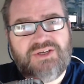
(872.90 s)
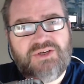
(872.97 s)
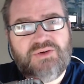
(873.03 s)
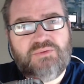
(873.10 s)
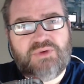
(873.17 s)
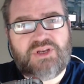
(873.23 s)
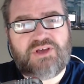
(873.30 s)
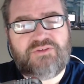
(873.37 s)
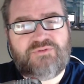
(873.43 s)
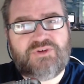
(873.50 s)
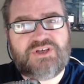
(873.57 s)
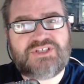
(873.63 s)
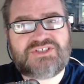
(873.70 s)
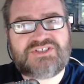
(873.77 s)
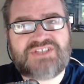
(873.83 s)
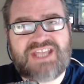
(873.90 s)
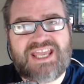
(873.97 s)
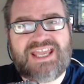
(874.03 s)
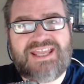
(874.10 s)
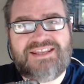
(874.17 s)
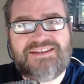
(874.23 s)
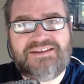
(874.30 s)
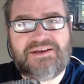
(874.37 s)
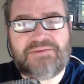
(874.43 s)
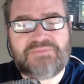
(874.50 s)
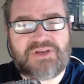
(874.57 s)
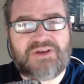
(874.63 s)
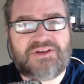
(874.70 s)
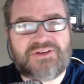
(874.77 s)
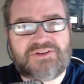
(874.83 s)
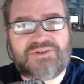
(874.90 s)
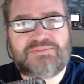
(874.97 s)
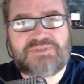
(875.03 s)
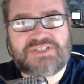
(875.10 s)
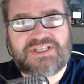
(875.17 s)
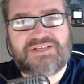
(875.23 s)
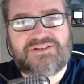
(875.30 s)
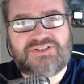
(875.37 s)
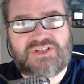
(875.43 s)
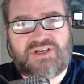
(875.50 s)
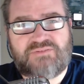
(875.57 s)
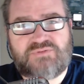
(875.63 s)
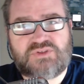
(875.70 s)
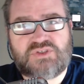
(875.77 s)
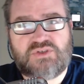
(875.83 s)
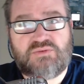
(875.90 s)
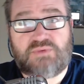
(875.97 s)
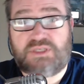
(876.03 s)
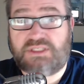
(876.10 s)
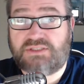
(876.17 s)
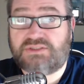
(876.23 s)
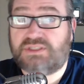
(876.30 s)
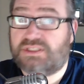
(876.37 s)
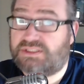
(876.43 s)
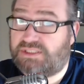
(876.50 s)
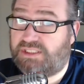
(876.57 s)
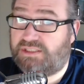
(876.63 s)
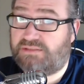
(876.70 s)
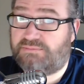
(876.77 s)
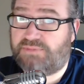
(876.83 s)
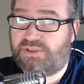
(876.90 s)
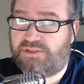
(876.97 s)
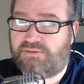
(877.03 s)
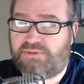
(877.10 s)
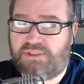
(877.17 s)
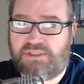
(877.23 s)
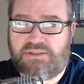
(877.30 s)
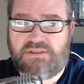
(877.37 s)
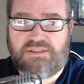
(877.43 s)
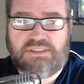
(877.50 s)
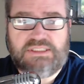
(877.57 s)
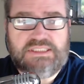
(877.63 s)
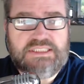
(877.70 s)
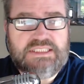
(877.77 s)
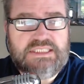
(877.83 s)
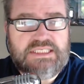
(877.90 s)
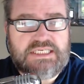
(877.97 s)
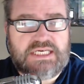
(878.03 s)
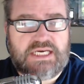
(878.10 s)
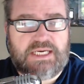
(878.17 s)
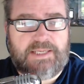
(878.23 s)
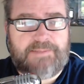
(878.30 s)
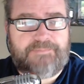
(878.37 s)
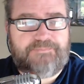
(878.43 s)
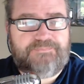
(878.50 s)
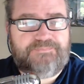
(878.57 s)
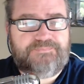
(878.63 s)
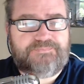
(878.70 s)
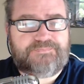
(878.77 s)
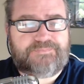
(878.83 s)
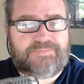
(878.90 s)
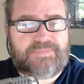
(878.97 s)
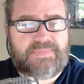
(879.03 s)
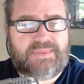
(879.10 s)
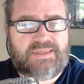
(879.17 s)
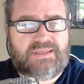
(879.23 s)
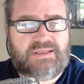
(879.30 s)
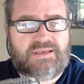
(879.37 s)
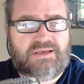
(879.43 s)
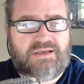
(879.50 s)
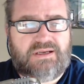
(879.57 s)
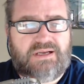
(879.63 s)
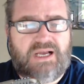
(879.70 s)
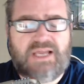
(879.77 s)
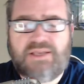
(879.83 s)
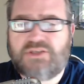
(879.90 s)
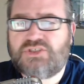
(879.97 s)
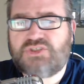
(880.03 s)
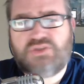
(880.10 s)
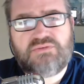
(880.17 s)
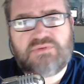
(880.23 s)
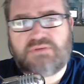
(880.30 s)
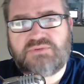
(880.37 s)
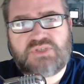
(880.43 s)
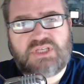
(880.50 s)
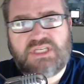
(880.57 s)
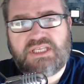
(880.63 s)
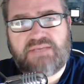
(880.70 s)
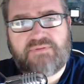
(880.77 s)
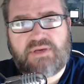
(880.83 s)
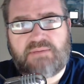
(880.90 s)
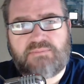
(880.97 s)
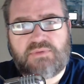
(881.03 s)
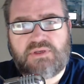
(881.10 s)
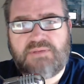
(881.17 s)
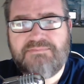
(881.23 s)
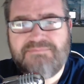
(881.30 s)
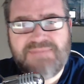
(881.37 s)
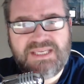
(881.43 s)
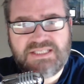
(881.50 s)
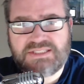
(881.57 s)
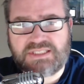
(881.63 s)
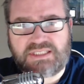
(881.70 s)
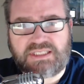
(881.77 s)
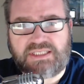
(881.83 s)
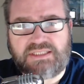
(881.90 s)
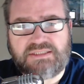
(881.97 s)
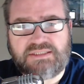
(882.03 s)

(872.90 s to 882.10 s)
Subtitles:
when I first said, I'm going on the potato diet for 2 weeks, I said, by the way, I assumed I was going to give up immediately.